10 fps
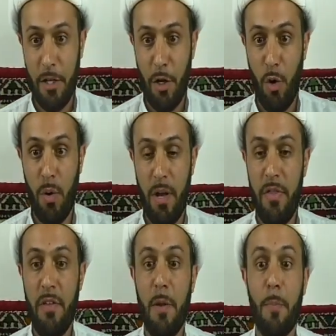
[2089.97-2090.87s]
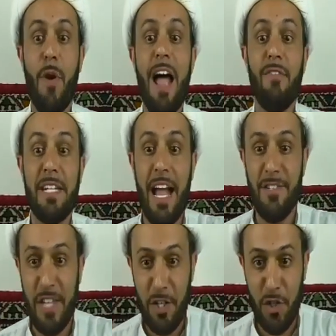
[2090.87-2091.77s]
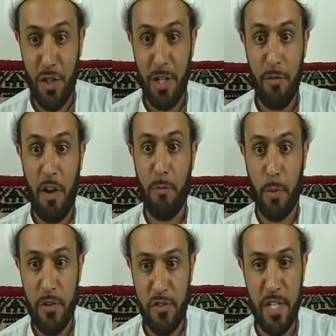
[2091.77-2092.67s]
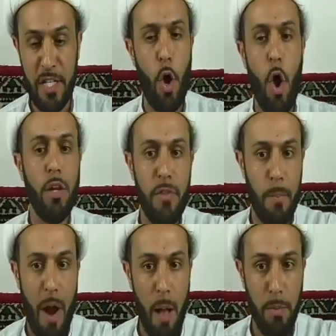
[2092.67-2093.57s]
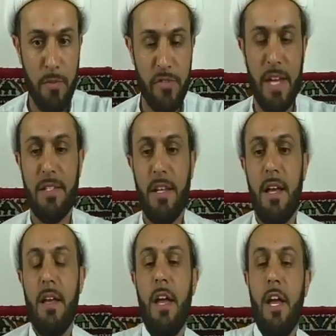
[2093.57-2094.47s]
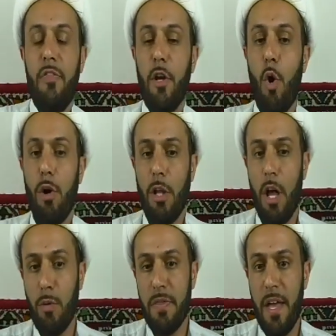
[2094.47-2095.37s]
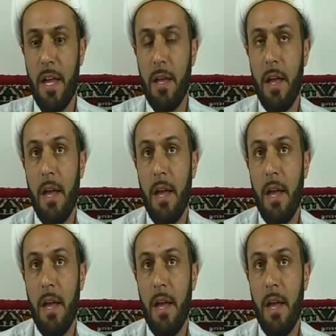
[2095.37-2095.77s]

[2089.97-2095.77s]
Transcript: You know, the privatization of prison and all of the problems that go along with that.